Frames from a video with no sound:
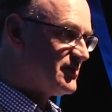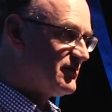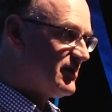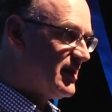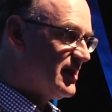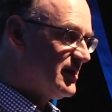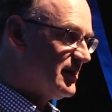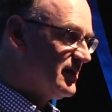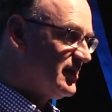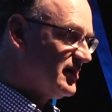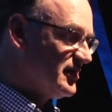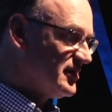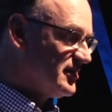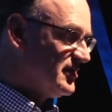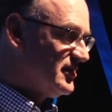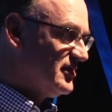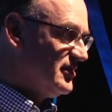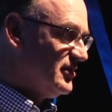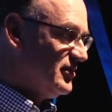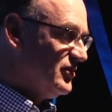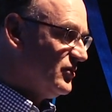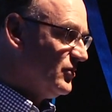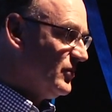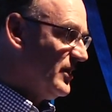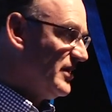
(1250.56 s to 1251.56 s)
the right thing to
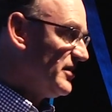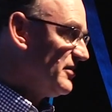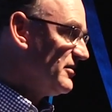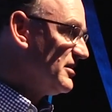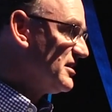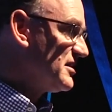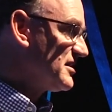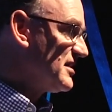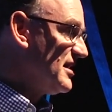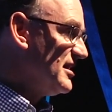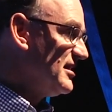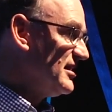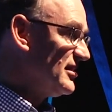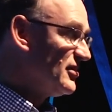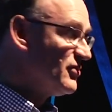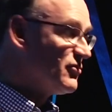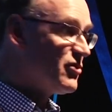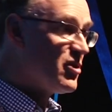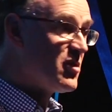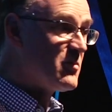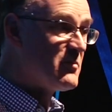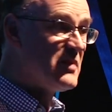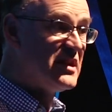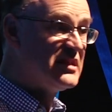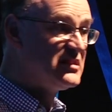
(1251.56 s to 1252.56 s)
do, whether it's sending the
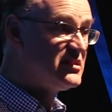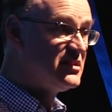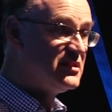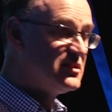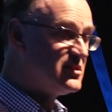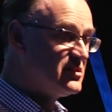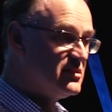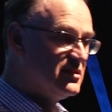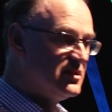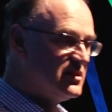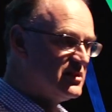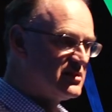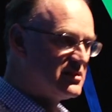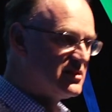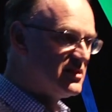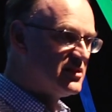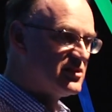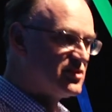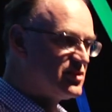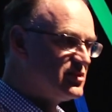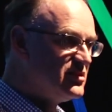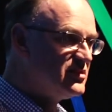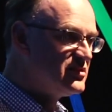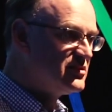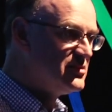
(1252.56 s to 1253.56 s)
wrong message that
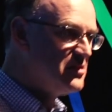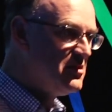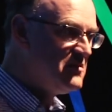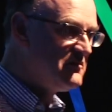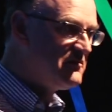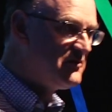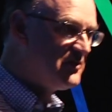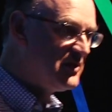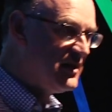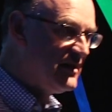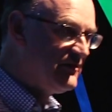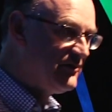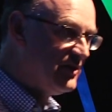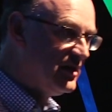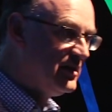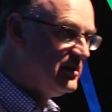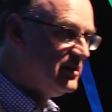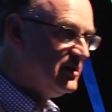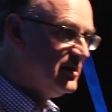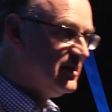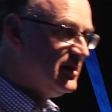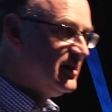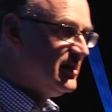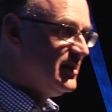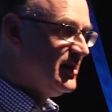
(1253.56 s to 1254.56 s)
extinction is not forever,
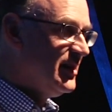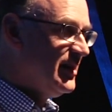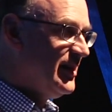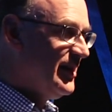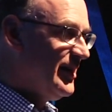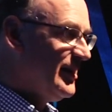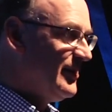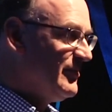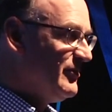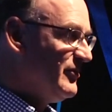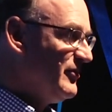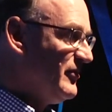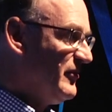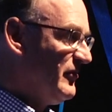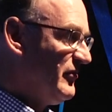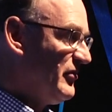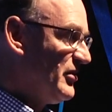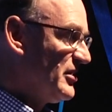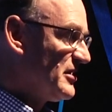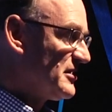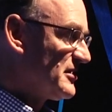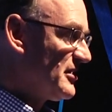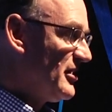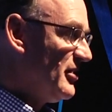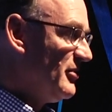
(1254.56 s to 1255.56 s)

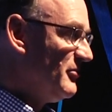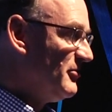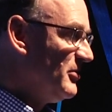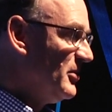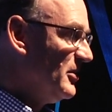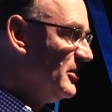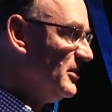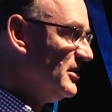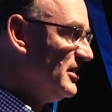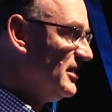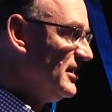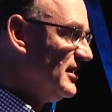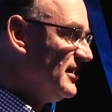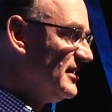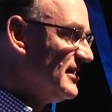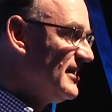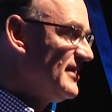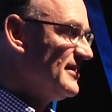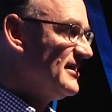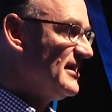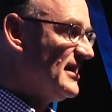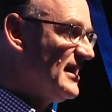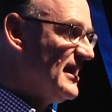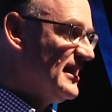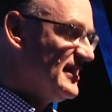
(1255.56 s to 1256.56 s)
for example.
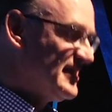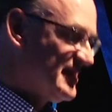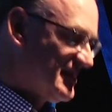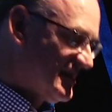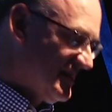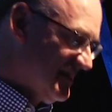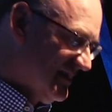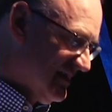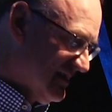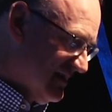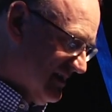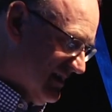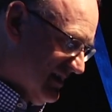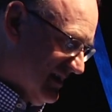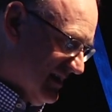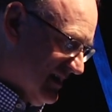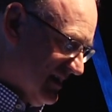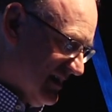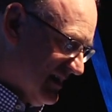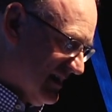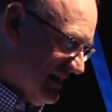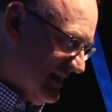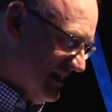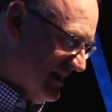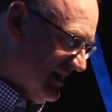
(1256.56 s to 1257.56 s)
Nonetheless,
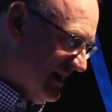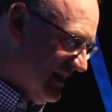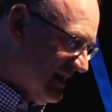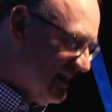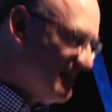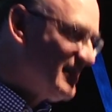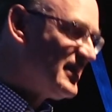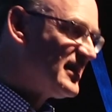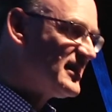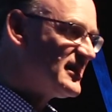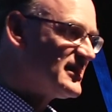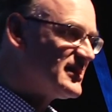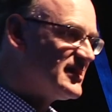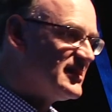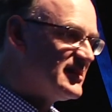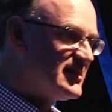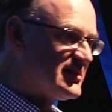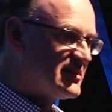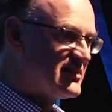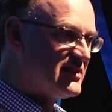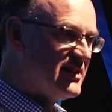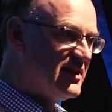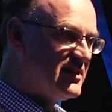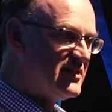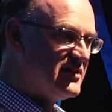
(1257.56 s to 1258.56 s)
I think it's an
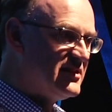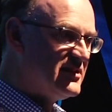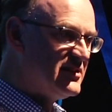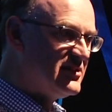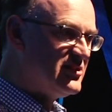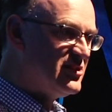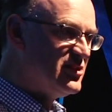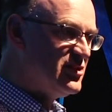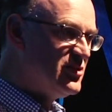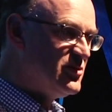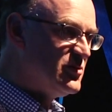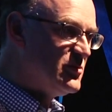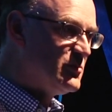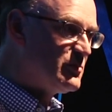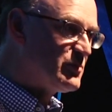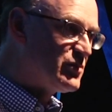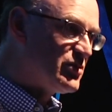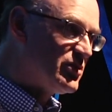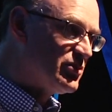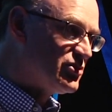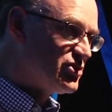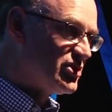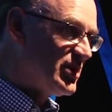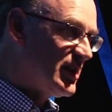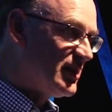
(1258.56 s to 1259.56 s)
exciting new
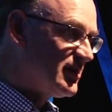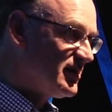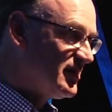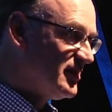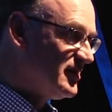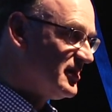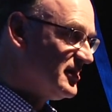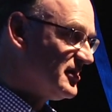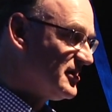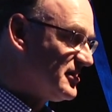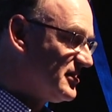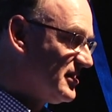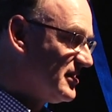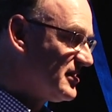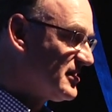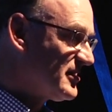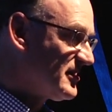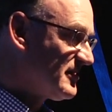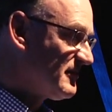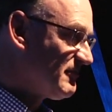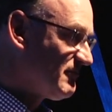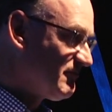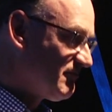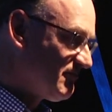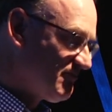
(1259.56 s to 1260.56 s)
project that is
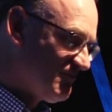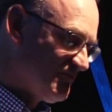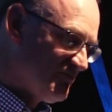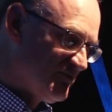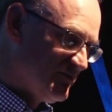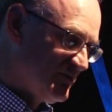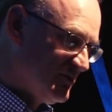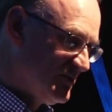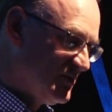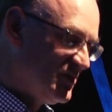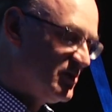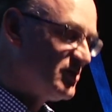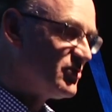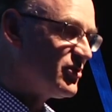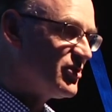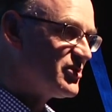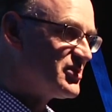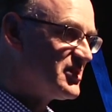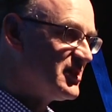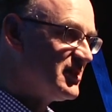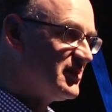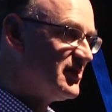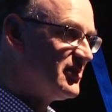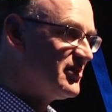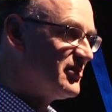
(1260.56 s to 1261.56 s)
just
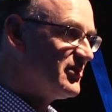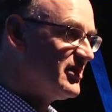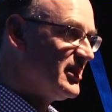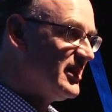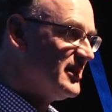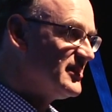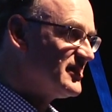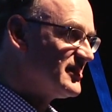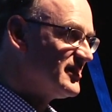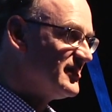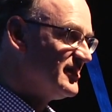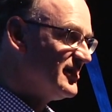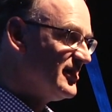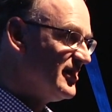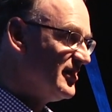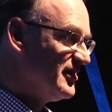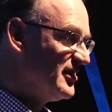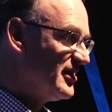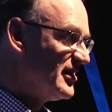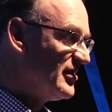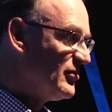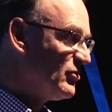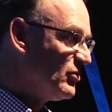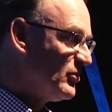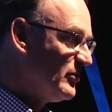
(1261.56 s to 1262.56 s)
crossing the horizon
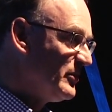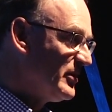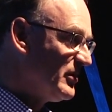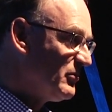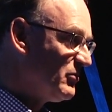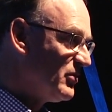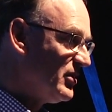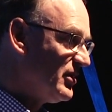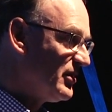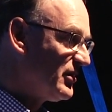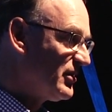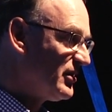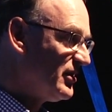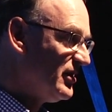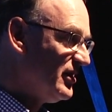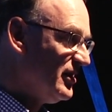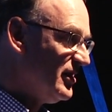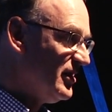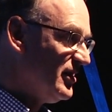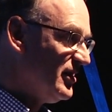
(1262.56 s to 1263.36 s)
and that it would be worth